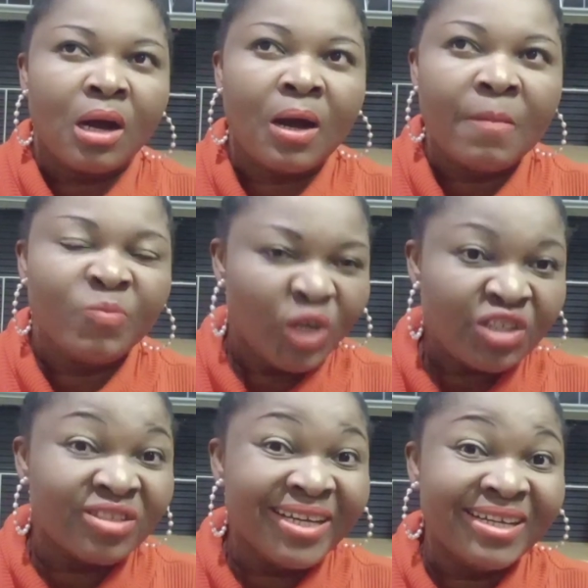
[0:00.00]

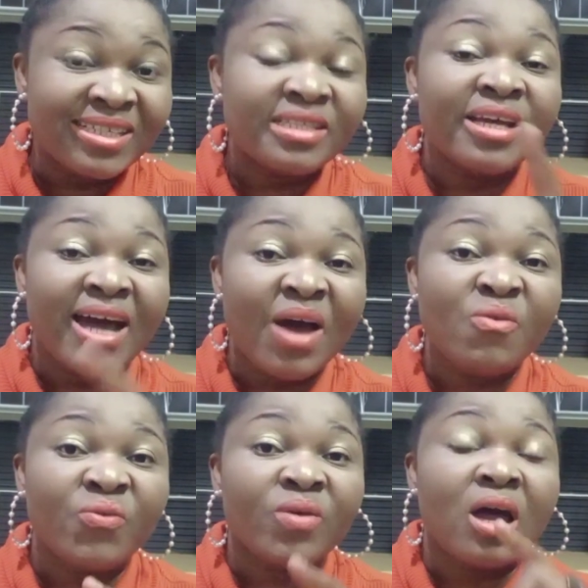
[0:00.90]
Not this, they
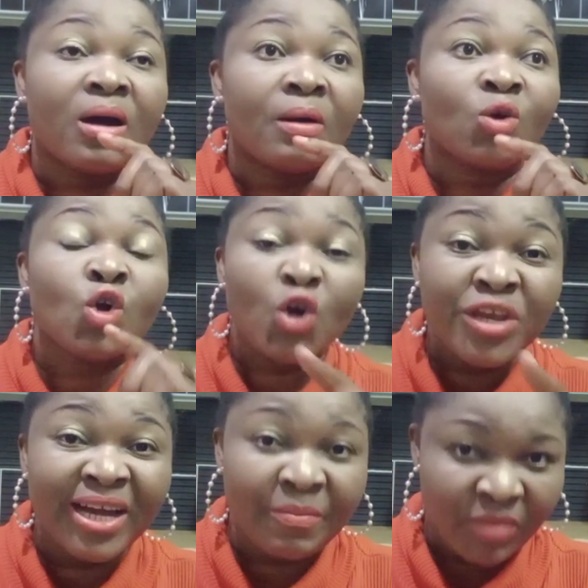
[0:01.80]
have
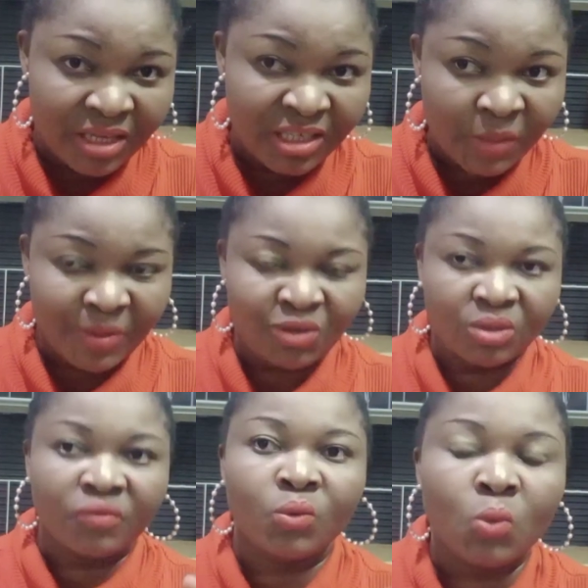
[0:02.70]
cocoyam in this
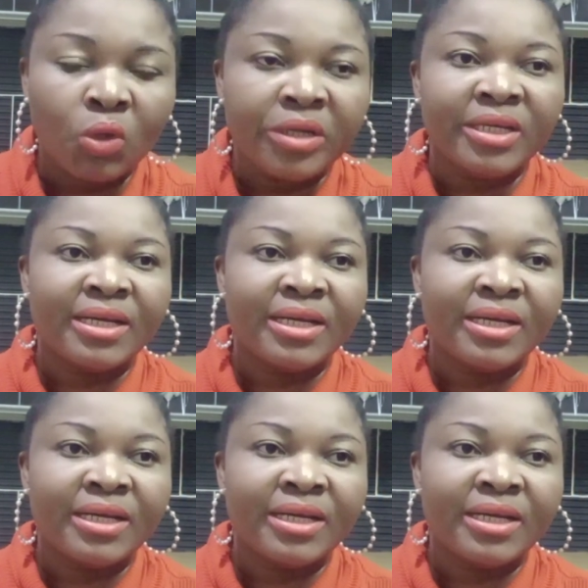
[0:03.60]
part of the world.